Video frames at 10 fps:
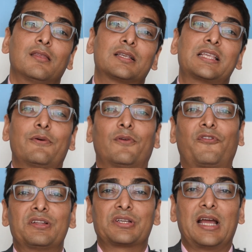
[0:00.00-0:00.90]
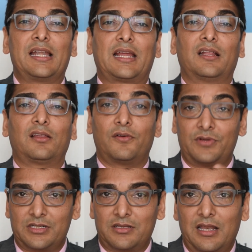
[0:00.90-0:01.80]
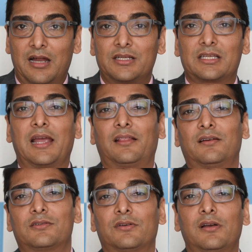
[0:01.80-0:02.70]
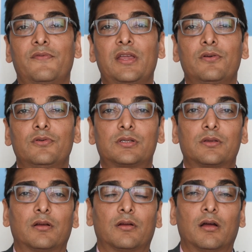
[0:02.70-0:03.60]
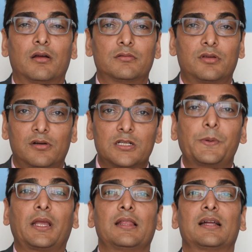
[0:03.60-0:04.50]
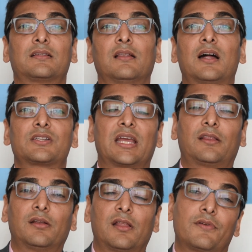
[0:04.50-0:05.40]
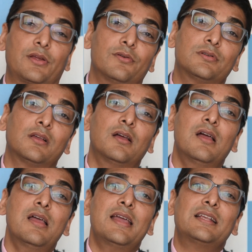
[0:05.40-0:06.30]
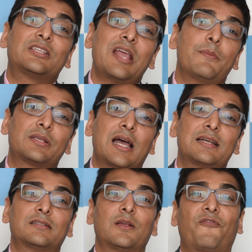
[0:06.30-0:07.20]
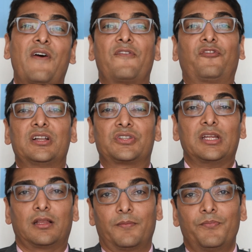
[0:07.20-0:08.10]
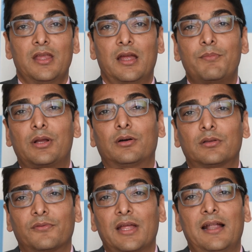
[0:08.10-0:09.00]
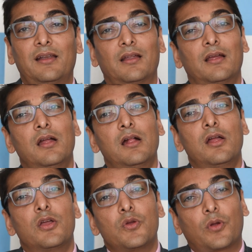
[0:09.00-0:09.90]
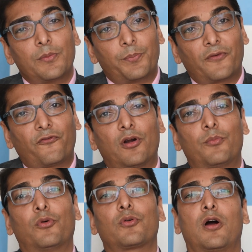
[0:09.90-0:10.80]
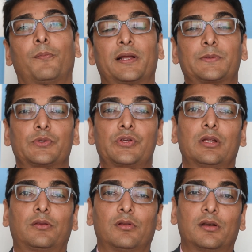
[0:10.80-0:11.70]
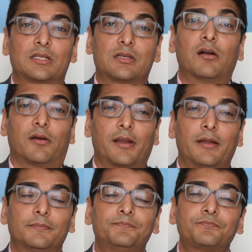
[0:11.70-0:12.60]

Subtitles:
the 7 French guide catheter, which is the largest catheter generally we use, generally speaking, that's the large catheter that we use, is same size as a 5 French sheath. And because of that, you can perform more complex procedure through the wrist artery.